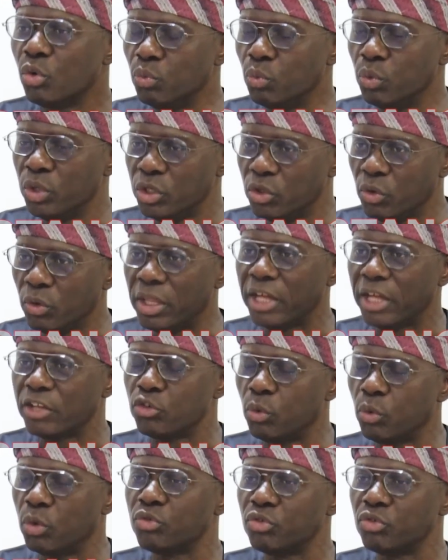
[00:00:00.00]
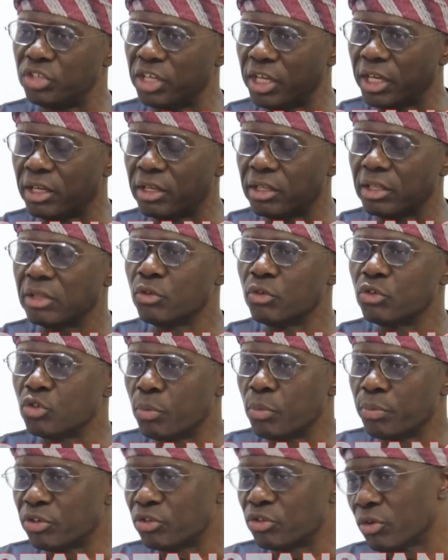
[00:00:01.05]
we know that you want to take those
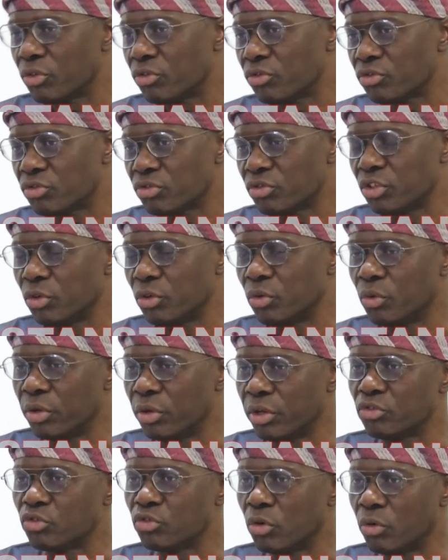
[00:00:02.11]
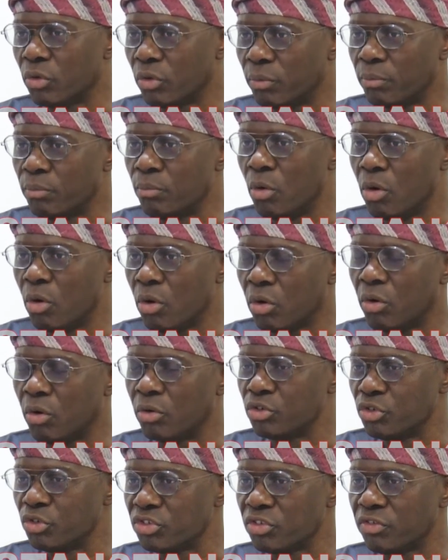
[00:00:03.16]
operations, into a more
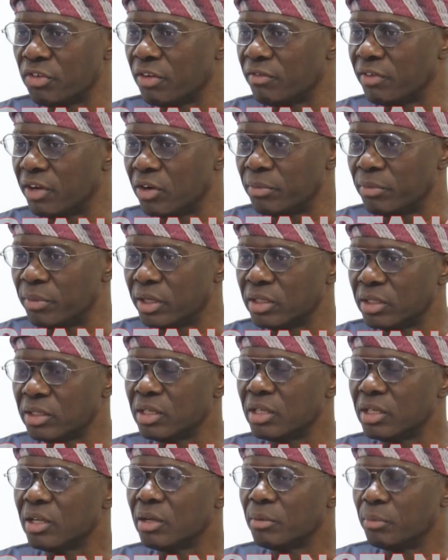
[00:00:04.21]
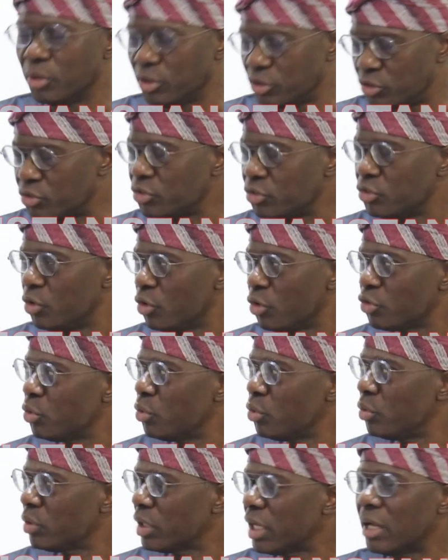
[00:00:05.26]
conducive environment, but you
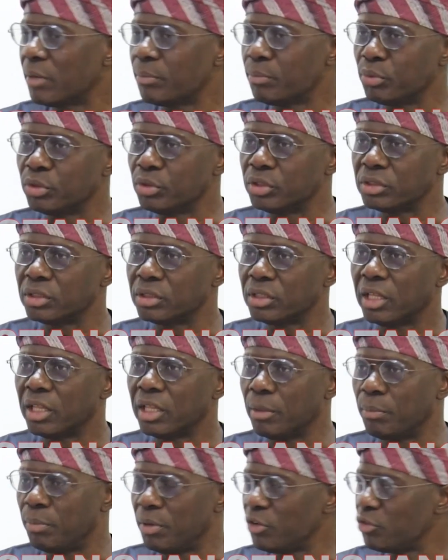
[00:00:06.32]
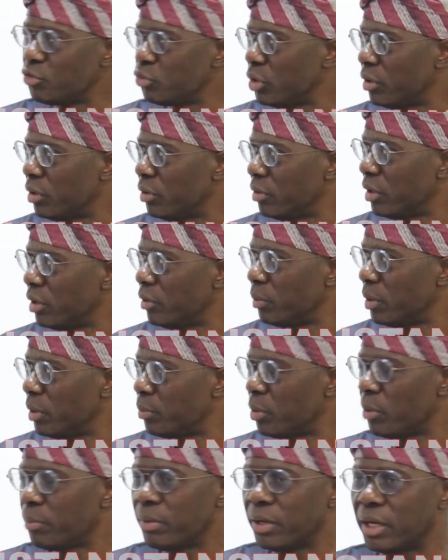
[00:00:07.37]
also can put the place to a
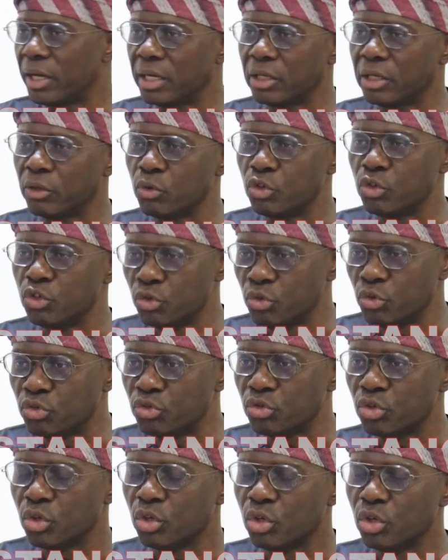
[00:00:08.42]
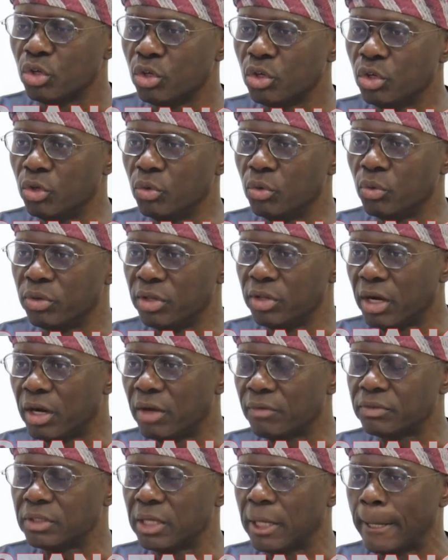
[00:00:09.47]
proper and a good use,
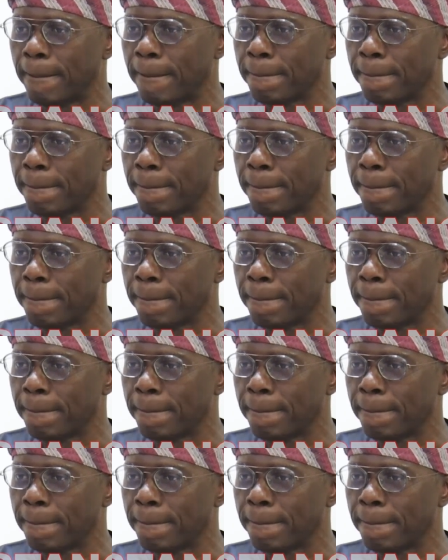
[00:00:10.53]
thereafter.